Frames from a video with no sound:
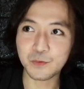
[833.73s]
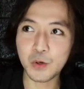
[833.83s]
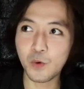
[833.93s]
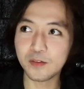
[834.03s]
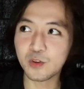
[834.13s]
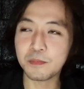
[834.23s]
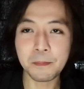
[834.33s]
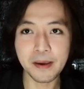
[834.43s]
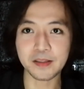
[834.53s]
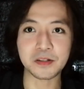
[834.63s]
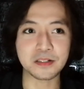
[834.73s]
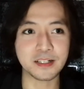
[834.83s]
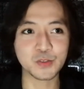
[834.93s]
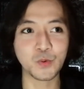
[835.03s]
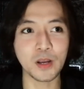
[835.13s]
We want to be better.
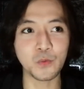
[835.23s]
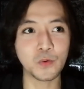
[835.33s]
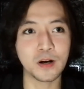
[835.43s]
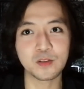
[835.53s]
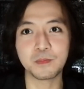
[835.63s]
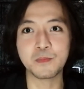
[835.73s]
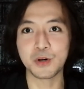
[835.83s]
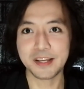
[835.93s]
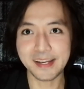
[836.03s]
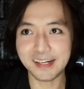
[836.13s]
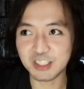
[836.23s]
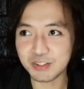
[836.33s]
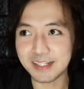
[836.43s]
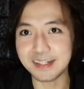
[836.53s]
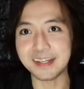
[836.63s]
That's why we want to be more English
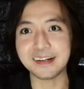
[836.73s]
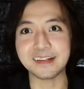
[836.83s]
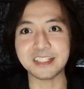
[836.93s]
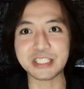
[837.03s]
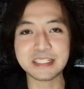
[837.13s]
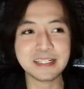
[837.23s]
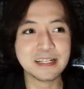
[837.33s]
than English.